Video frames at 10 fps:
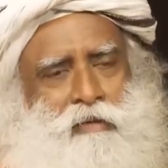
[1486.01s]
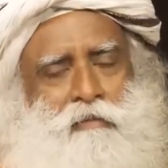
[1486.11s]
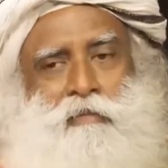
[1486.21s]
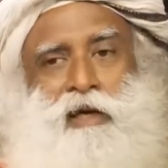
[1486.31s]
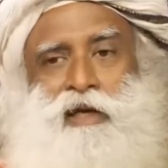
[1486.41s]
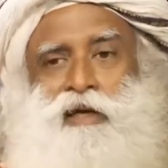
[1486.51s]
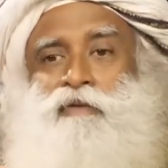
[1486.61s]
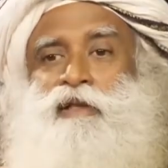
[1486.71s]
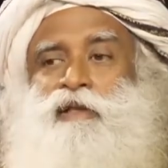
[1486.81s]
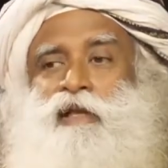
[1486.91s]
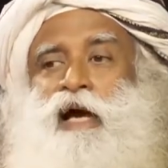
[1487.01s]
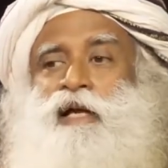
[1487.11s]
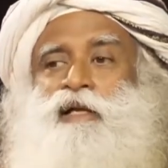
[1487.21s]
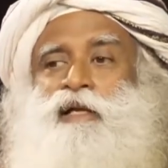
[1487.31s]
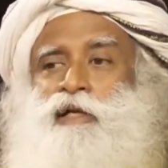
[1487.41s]
But even that
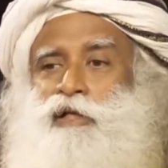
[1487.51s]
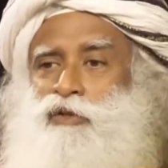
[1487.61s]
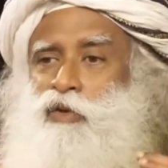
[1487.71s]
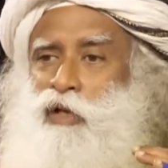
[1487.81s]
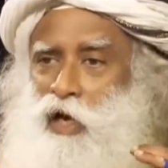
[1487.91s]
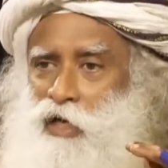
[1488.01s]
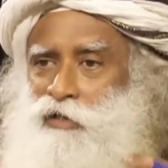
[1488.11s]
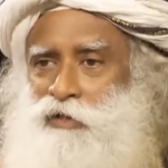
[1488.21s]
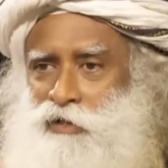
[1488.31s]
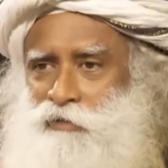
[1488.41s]
it does not ask.